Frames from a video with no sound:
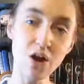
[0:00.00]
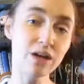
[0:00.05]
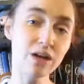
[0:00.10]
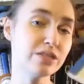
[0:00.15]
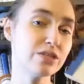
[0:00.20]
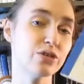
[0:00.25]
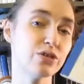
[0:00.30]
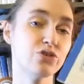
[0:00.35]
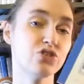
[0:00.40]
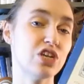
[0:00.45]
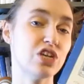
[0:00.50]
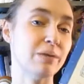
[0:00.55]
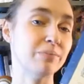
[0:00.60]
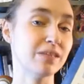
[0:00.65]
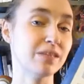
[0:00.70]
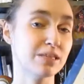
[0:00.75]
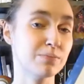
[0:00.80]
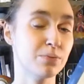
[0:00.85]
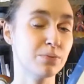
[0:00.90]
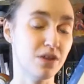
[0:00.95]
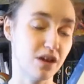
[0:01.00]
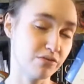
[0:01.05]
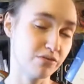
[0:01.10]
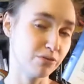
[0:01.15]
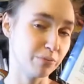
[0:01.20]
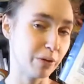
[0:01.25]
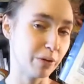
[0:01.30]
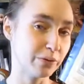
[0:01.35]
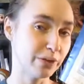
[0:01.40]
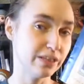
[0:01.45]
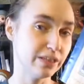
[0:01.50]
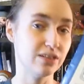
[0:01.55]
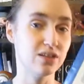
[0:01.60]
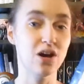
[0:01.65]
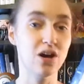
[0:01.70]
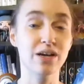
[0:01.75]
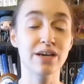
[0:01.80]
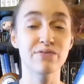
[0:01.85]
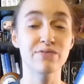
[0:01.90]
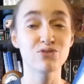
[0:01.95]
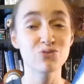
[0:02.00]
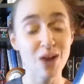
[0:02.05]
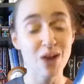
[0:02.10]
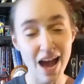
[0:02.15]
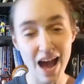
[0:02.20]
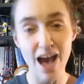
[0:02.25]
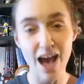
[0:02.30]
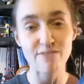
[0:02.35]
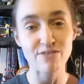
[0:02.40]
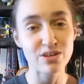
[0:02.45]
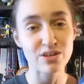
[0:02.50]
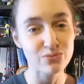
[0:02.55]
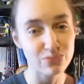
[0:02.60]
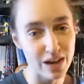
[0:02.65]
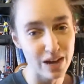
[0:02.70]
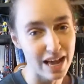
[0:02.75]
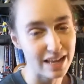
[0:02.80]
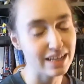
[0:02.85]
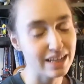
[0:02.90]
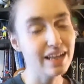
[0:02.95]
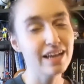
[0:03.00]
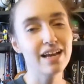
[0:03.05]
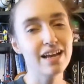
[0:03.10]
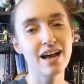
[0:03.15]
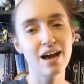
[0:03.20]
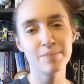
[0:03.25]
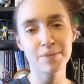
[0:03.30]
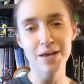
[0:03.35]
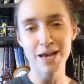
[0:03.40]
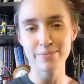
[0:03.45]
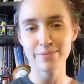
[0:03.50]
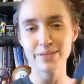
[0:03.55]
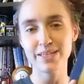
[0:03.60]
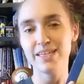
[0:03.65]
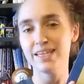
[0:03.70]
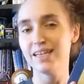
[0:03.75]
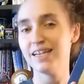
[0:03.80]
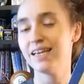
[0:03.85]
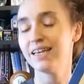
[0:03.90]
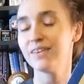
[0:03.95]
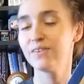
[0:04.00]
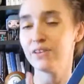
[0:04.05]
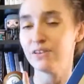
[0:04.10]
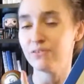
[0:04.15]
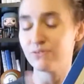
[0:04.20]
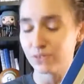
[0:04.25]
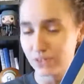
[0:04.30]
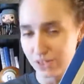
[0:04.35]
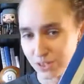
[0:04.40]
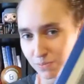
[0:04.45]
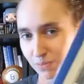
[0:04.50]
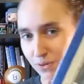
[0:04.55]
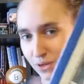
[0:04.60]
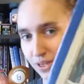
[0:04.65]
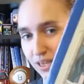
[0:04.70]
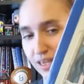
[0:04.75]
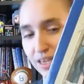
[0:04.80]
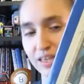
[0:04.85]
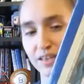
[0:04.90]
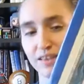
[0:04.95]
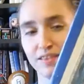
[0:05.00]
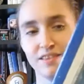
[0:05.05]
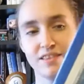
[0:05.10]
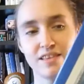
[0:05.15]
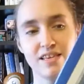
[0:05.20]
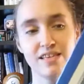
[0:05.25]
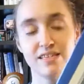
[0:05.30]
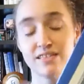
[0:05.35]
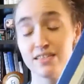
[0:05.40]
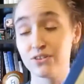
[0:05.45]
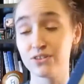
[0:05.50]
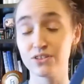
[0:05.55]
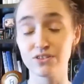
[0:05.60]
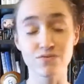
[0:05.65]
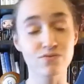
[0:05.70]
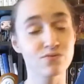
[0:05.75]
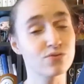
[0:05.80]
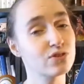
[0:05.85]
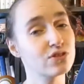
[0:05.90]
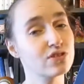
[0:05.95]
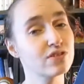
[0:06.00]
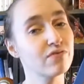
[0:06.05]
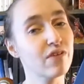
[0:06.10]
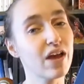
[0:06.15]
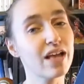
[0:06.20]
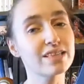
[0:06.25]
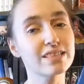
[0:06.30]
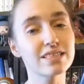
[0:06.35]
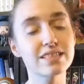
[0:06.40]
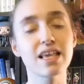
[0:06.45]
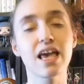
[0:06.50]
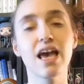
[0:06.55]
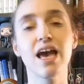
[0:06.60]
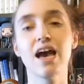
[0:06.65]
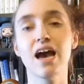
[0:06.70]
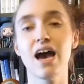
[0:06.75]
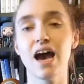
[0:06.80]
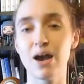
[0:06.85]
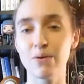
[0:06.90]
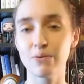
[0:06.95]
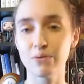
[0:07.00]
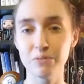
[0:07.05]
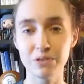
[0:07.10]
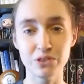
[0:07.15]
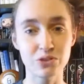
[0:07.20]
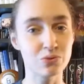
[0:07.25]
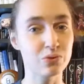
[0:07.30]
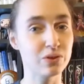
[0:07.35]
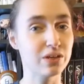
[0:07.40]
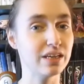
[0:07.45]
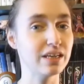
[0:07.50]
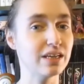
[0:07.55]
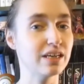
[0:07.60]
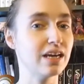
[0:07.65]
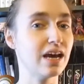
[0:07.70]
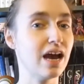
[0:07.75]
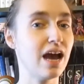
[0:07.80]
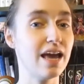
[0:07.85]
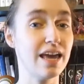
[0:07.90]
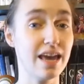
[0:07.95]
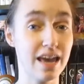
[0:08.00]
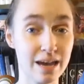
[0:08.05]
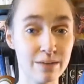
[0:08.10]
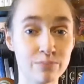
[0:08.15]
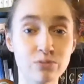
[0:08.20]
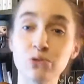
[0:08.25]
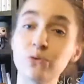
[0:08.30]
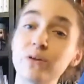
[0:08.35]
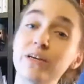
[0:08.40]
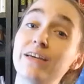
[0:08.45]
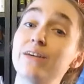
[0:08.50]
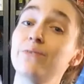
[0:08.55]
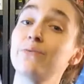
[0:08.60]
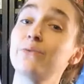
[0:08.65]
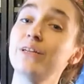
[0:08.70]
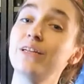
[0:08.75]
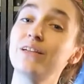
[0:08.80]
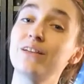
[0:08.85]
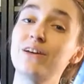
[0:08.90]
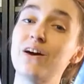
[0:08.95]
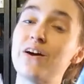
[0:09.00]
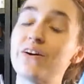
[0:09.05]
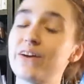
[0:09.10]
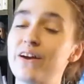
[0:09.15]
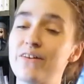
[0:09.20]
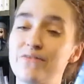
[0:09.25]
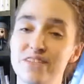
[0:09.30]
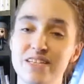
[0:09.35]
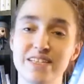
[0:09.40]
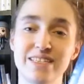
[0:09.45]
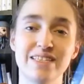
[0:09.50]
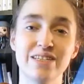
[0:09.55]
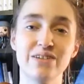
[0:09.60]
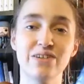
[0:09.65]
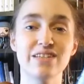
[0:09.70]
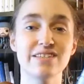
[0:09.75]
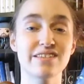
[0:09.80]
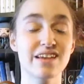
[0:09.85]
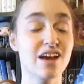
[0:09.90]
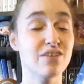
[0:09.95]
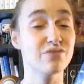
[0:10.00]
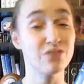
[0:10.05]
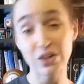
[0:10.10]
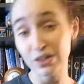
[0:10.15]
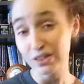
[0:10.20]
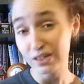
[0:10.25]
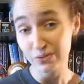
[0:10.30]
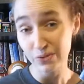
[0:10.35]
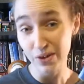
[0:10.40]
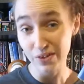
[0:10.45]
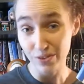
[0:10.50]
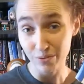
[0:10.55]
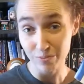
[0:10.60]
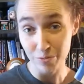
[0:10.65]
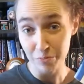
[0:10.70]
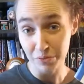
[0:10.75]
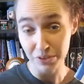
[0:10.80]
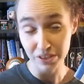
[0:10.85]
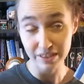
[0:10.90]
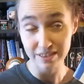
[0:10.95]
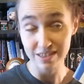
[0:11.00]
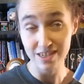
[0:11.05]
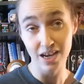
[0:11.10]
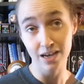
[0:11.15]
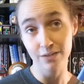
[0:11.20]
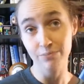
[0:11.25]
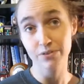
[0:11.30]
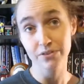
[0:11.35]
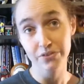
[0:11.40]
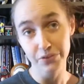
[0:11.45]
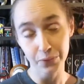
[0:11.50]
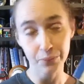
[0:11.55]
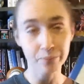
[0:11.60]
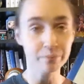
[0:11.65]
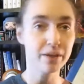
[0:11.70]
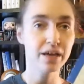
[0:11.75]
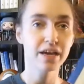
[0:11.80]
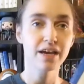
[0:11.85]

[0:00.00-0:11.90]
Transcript: Also, shameless plug for my read along. If you haven't read A Bad Beginning, the first book in the series of unfortunate events, I will be doing, I am doing a read along of this series. I've already read them a million times, so